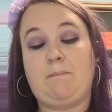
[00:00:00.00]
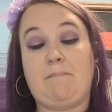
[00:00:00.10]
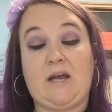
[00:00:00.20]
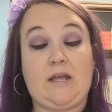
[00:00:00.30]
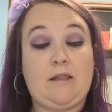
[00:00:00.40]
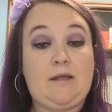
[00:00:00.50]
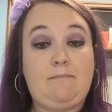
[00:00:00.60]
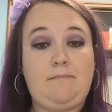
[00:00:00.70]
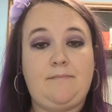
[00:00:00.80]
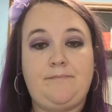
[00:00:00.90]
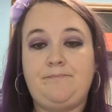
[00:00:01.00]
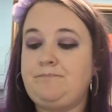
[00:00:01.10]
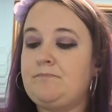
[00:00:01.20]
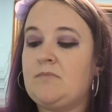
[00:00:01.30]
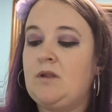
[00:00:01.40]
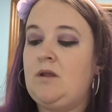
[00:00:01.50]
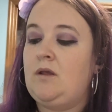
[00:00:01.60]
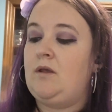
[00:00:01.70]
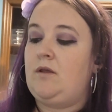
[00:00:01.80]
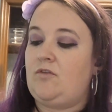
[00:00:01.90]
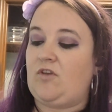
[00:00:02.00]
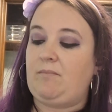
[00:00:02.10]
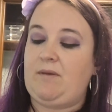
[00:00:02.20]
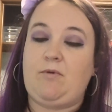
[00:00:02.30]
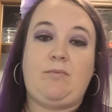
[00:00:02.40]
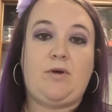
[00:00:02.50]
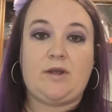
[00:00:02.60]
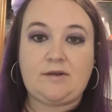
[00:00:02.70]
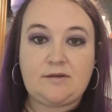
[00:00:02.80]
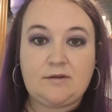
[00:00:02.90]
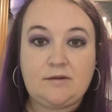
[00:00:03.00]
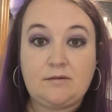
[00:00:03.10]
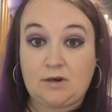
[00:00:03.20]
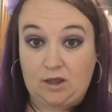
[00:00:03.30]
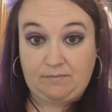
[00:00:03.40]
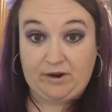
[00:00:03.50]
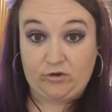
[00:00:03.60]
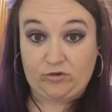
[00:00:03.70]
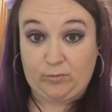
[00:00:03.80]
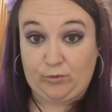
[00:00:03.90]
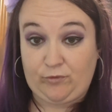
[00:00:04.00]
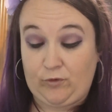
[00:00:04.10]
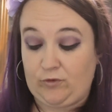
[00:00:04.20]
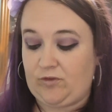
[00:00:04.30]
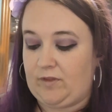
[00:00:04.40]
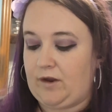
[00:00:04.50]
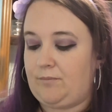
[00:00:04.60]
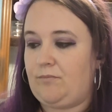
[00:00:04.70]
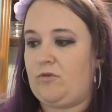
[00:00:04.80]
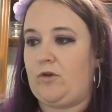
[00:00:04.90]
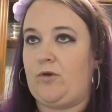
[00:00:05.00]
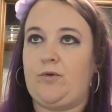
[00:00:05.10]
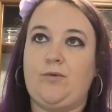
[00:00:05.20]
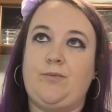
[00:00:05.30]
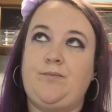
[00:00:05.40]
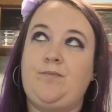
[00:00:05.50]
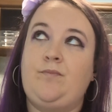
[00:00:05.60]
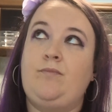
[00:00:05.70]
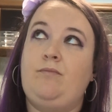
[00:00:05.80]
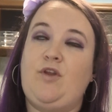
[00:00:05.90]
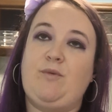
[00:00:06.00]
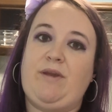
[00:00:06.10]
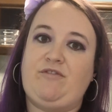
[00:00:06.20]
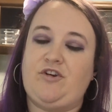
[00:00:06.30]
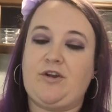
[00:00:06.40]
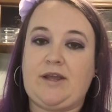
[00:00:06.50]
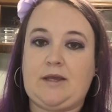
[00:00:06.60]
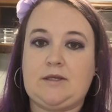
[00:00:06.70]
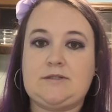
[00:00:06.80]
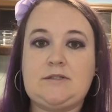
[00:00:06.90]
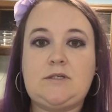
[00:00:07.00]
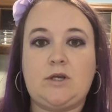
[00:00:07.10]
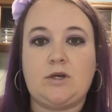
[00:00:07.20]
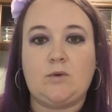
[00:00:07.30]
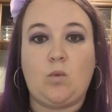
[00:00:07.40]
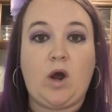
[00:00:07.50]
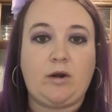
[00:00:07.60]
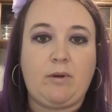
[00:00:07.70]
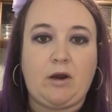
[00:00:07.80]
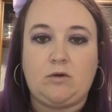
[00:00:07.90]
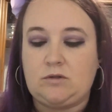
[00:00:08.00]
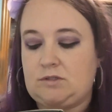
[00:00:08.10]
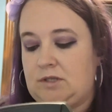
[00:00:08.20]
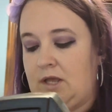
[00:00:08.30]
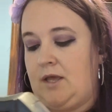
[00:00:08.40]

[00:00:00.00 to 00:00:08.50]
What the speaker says: buying them. Some people put non-perishable foods in there. So your beef jerkies, your water bottles,